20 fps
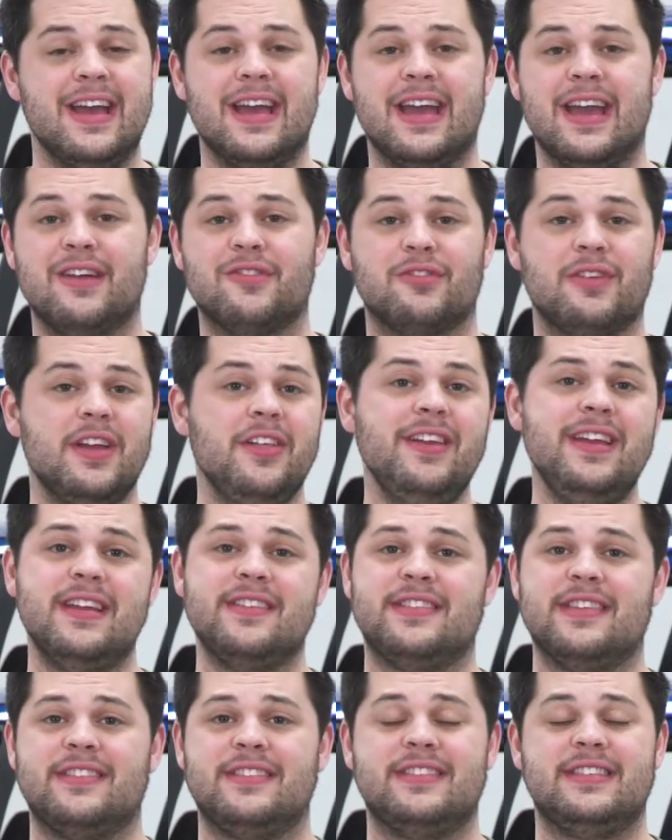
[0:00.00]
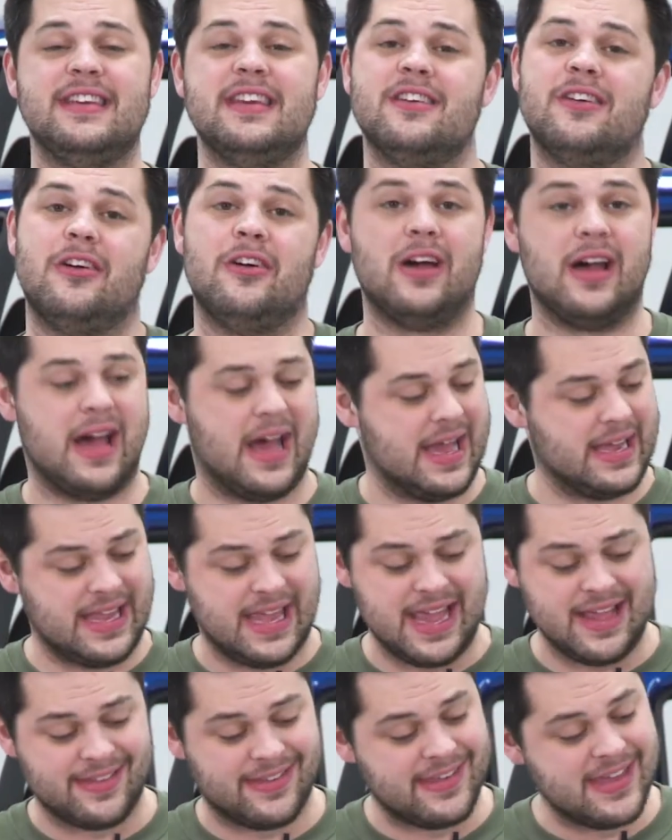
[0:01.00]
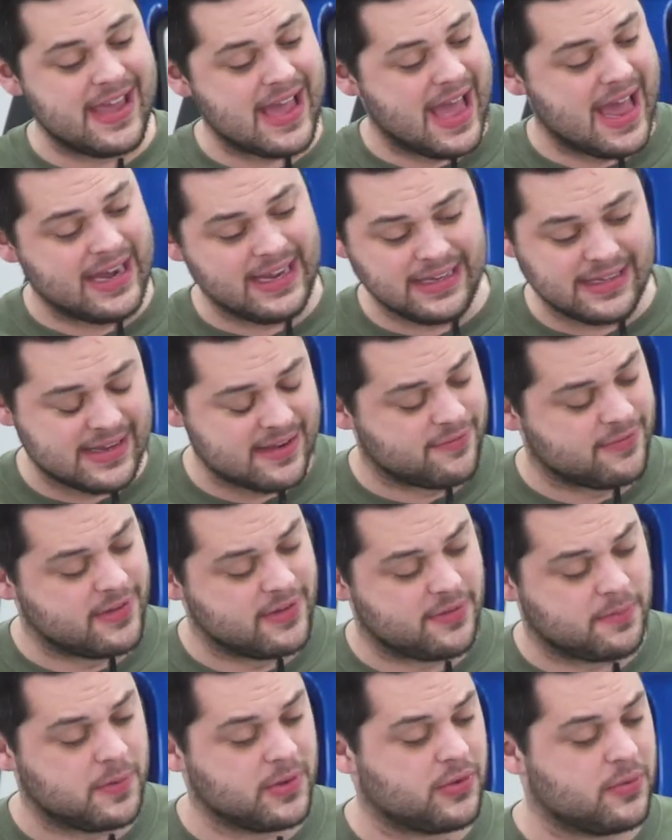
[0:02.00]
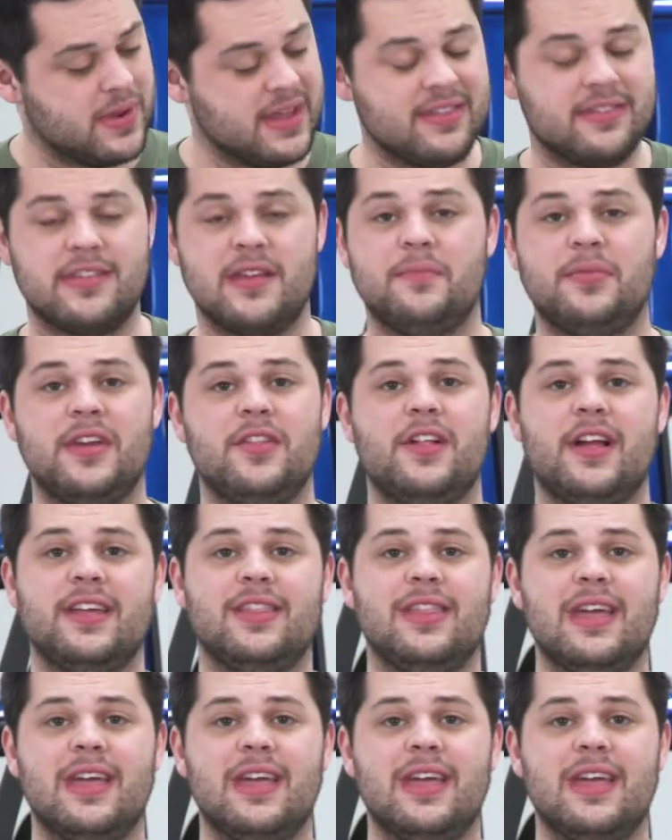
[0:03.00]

it really is a steal. I can't see any difference between something like